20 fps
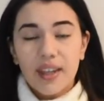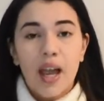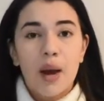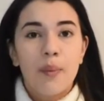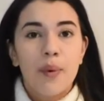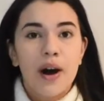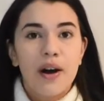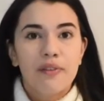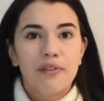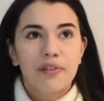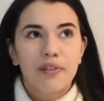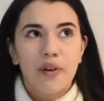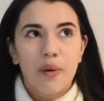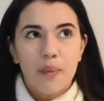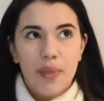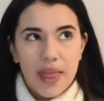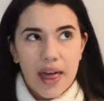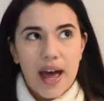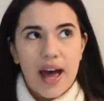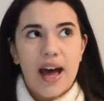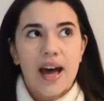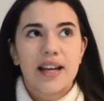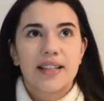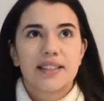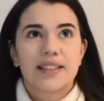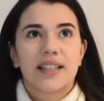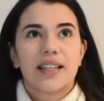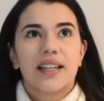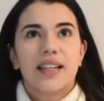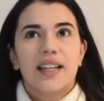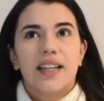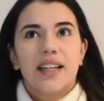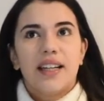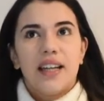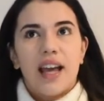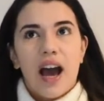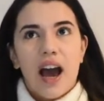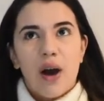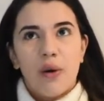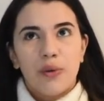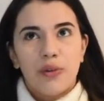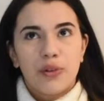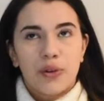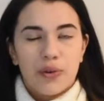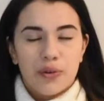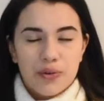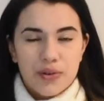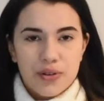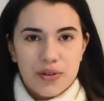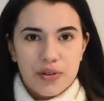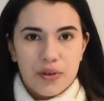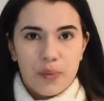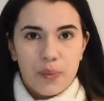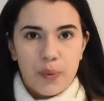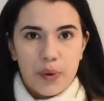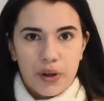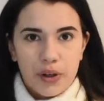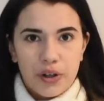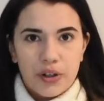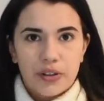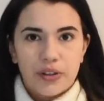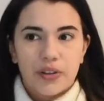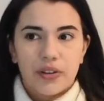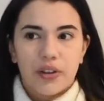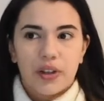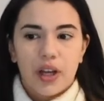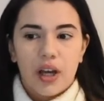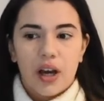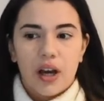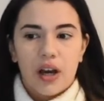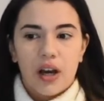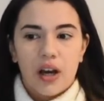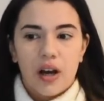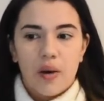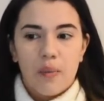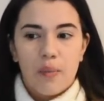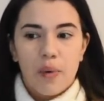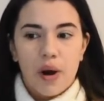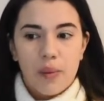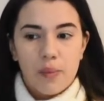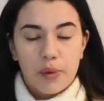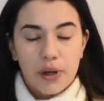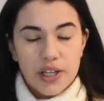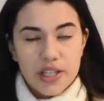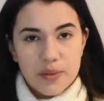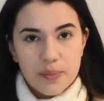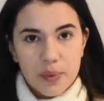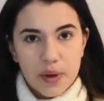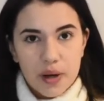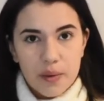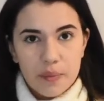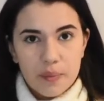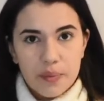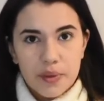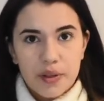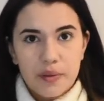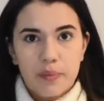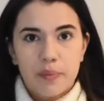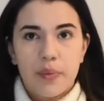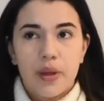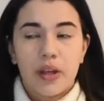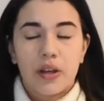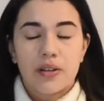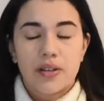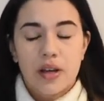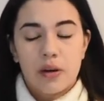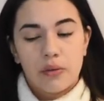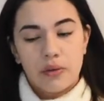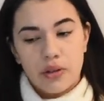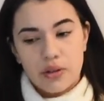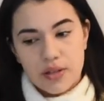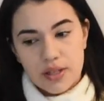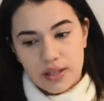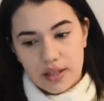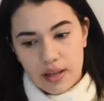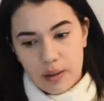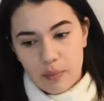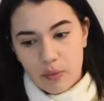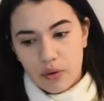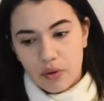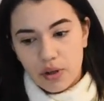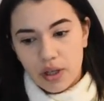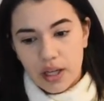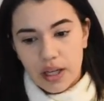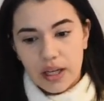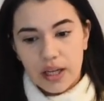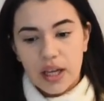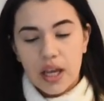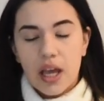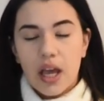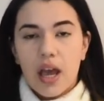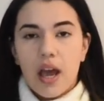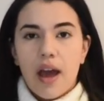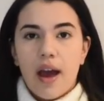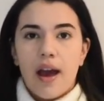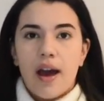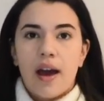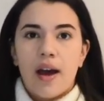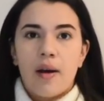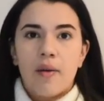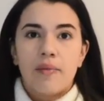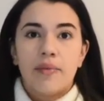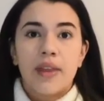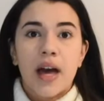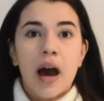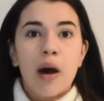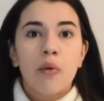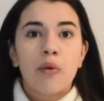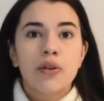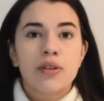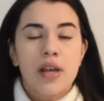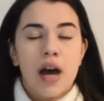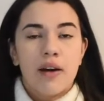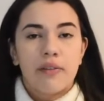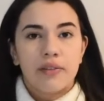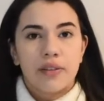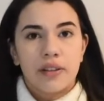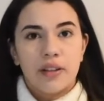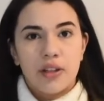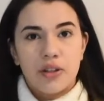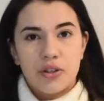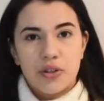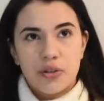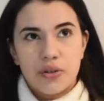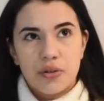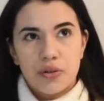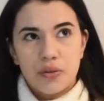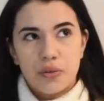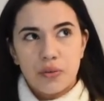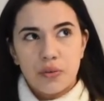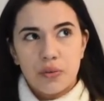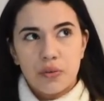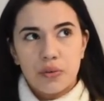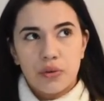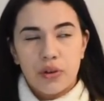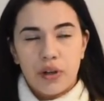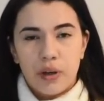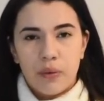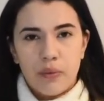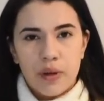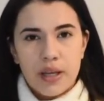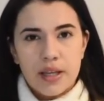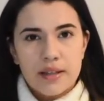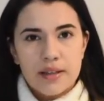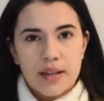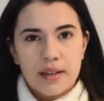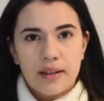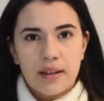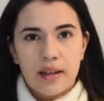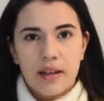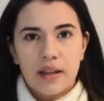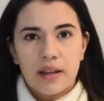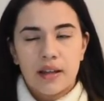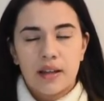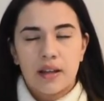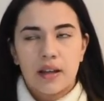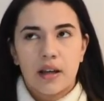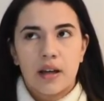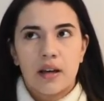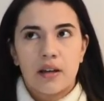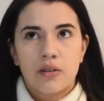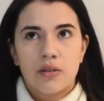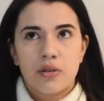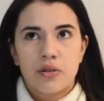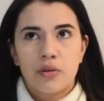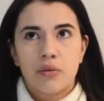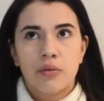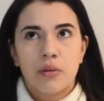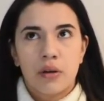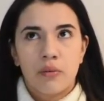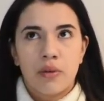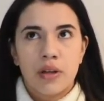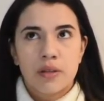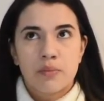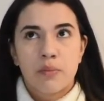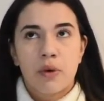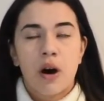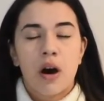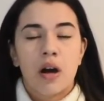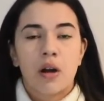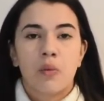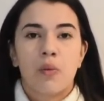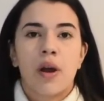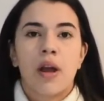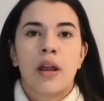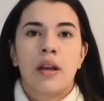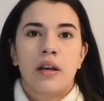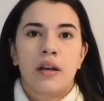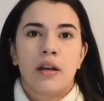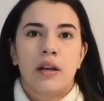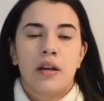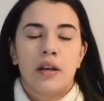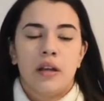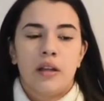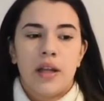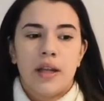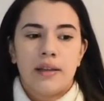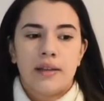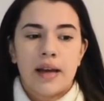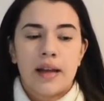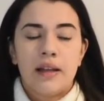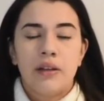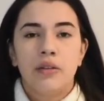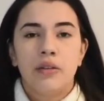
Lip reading: Apart from that, I would also put my breast pump because I would use it in the morning. That was after the 2-3 weeks, I think, 2-3 weeks mark, when they tell